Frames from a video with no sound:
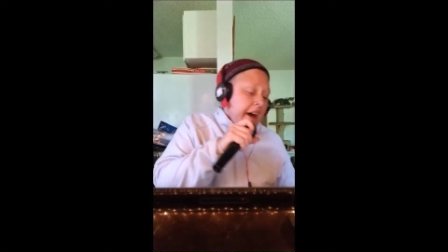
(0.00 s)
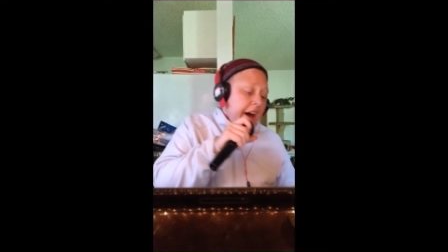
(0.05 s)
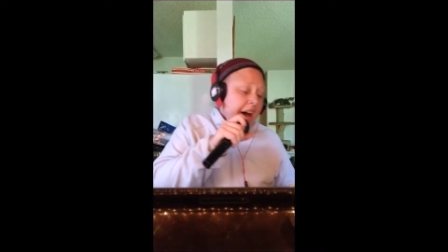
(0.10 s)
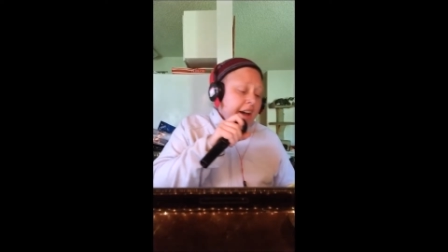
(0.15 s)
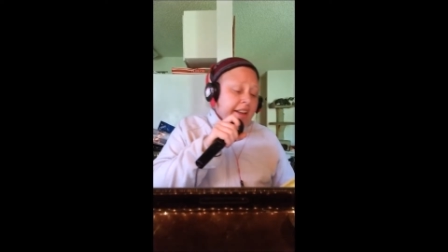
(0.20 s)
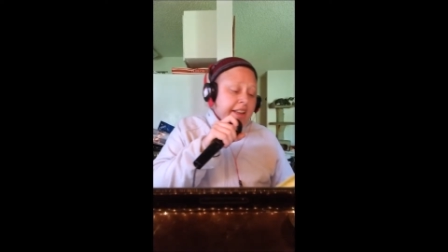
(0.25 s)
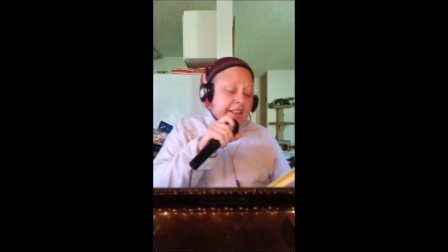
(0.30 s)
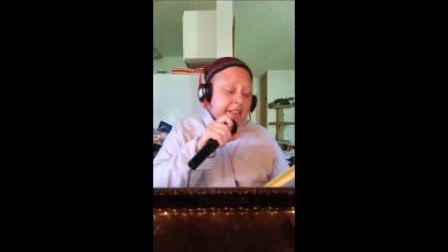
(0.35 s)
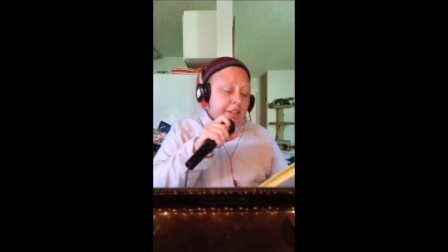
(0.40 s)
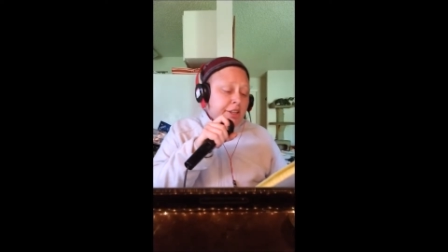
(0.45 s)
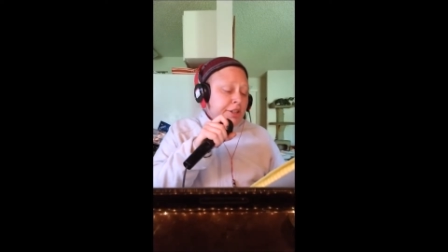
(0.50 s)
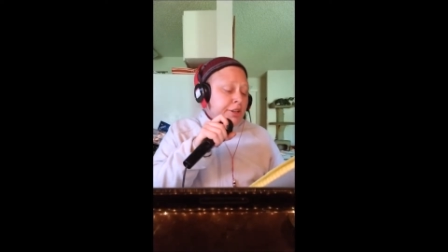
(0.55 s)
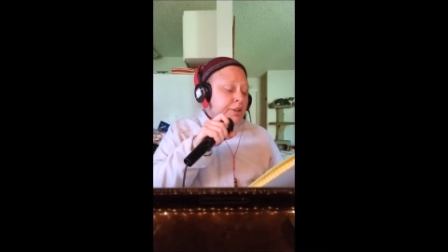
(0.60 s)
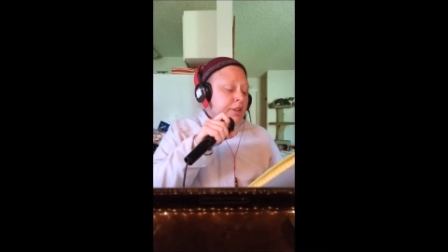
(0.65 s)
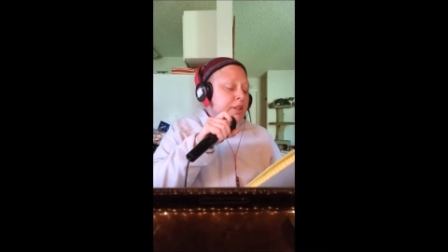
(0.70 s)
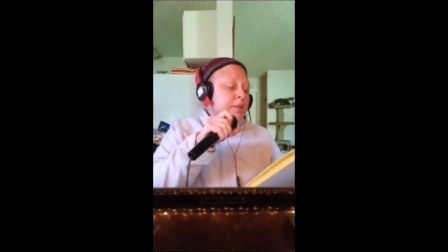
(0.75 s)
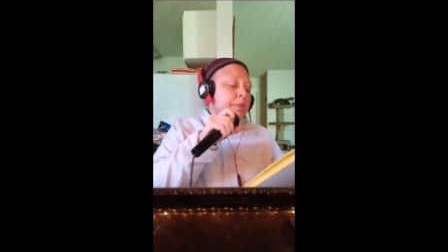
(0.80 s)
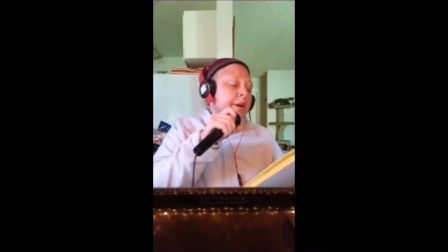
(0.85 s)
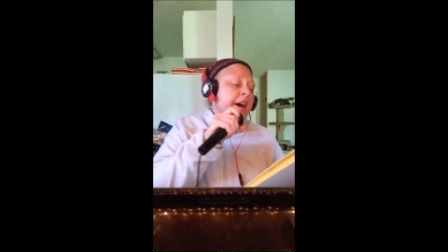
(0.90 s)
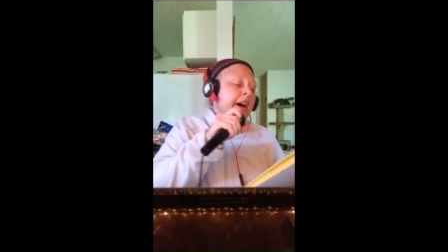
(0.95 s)
I get to
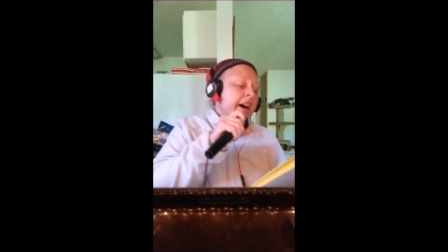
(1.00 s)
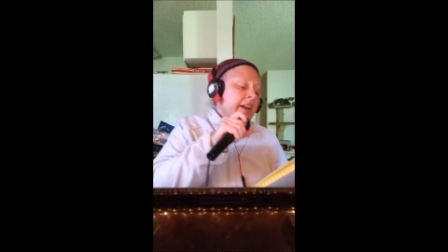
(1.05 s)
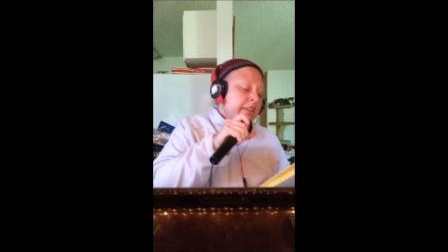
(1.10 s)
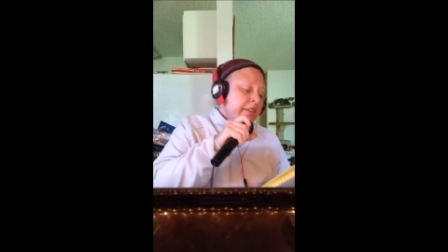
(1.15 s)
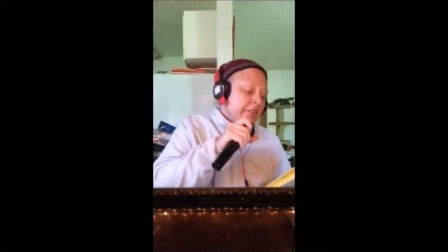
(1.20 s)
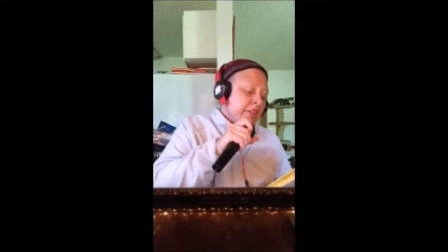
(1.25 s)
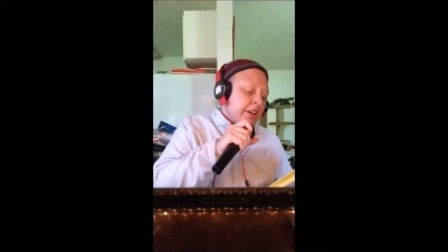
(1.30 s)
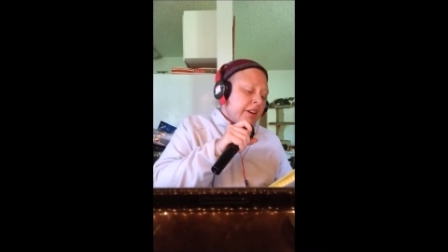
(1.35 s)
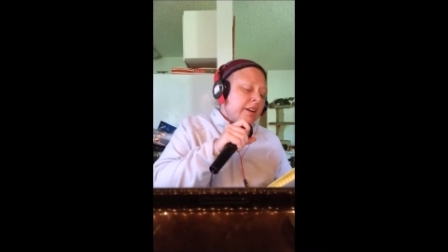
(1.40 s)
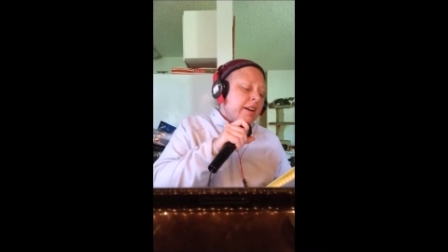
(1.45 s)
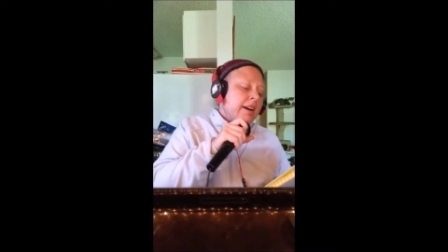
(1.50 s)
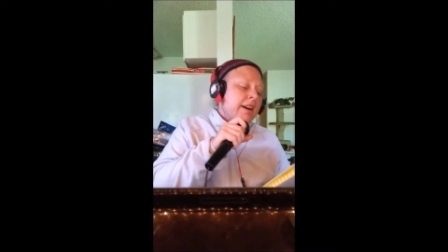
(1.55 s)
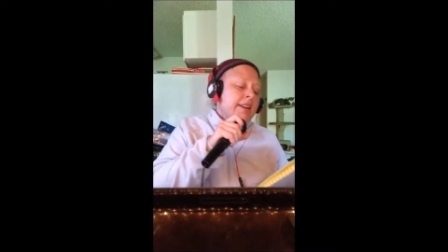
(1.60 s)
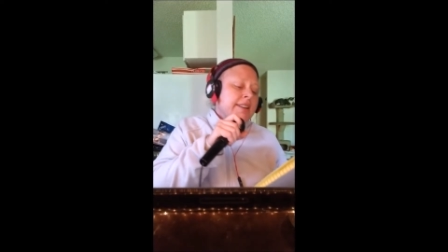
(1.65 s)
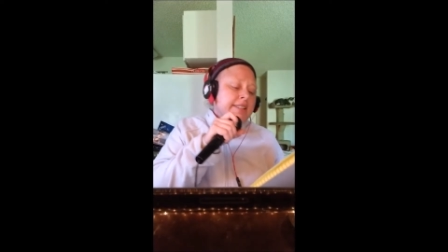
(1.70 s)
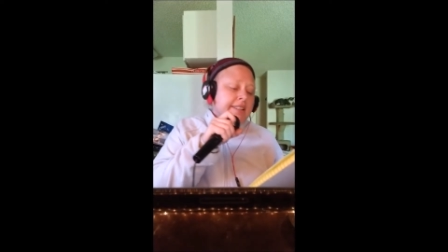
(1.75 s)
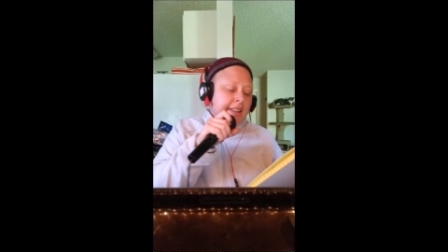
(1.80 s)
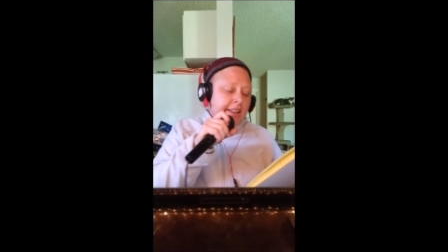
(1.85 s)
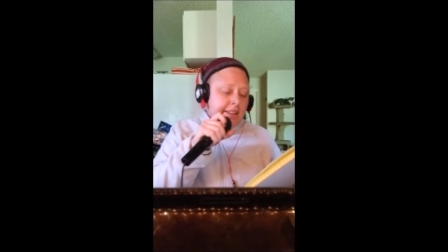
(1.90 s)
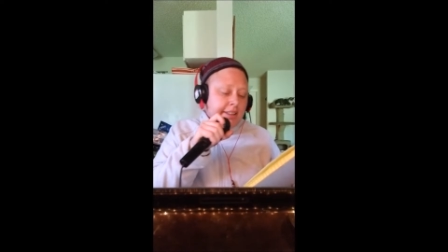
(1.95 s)
choose the path of the
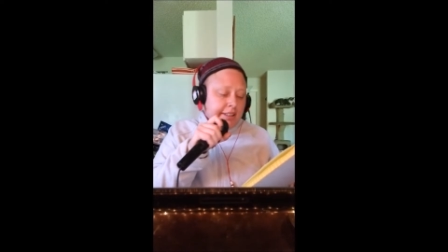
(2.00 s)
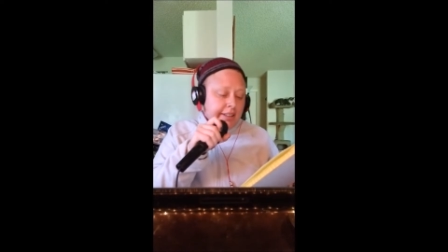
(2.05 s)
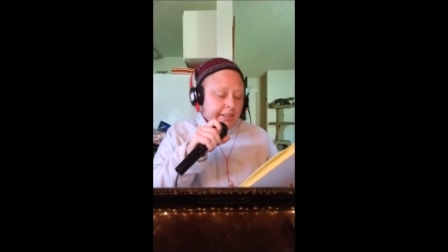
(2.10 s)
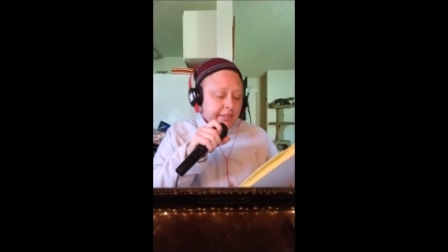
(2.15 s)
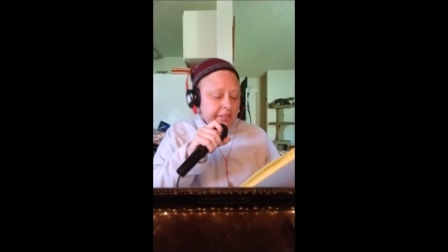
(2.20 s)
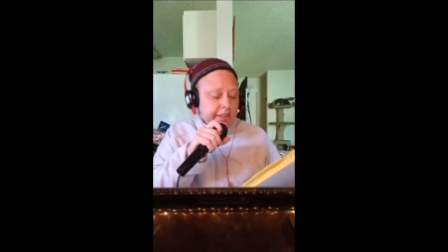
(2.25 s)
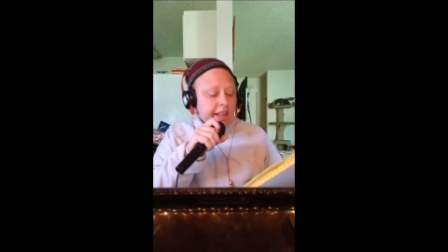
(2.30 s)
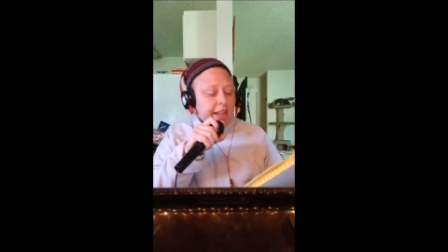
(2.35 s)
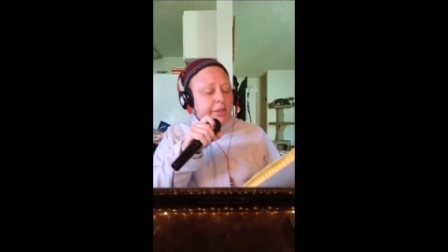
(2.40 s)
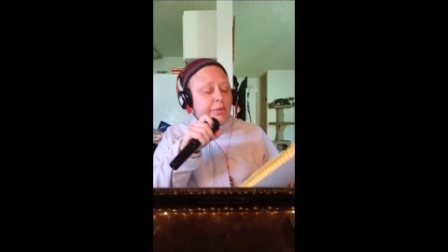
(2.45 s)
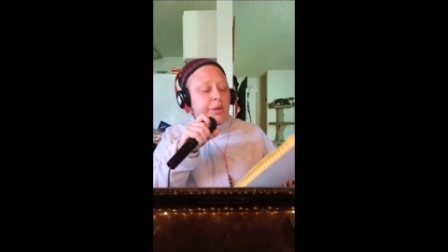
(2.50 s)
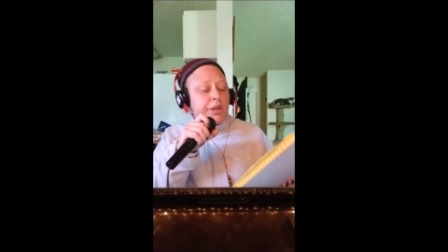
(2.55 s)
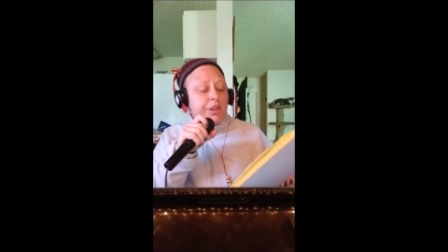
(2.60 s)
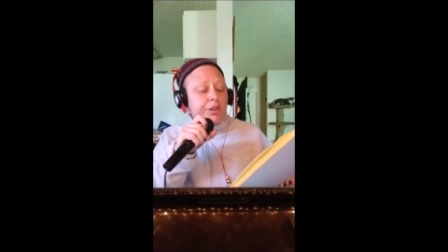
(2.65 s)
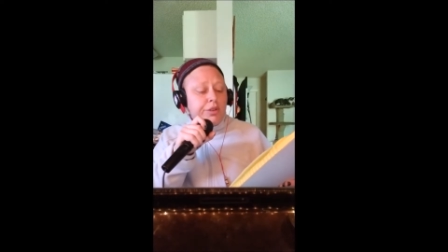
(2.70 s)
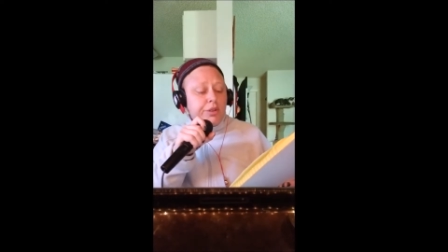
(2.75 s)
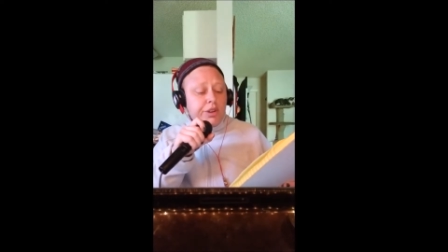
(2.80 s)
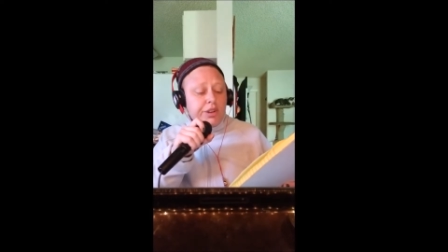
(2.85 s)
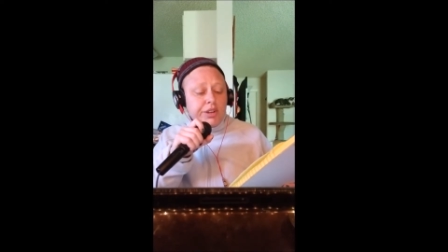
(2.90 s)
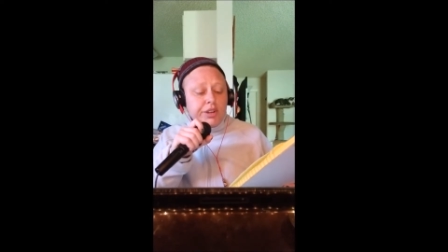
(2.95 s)
content, if that's what
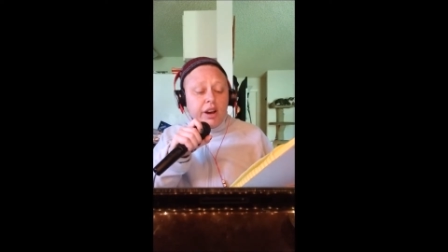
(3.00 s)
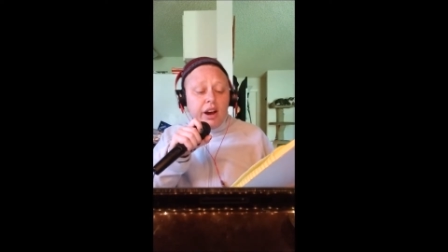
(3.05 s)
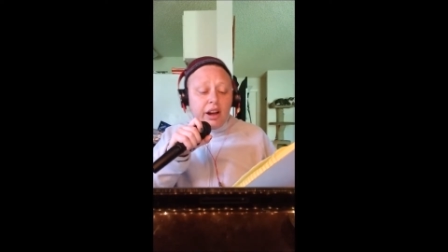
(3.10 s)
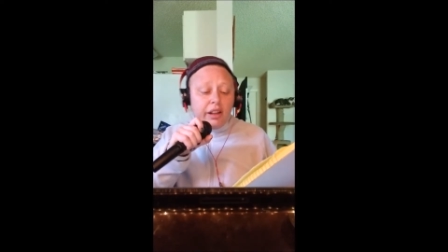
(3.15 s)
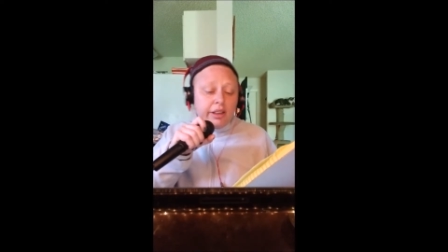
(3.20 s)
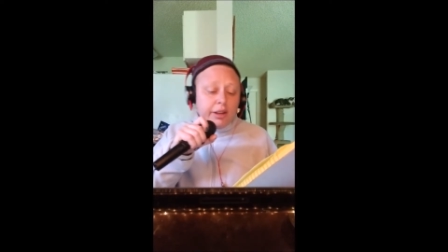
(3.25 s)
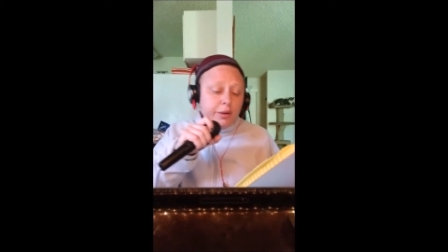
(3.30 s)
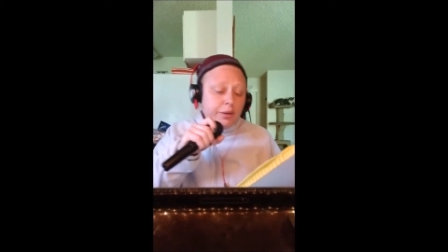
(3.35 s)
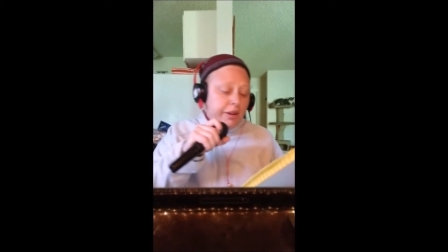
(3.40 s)
you could call it,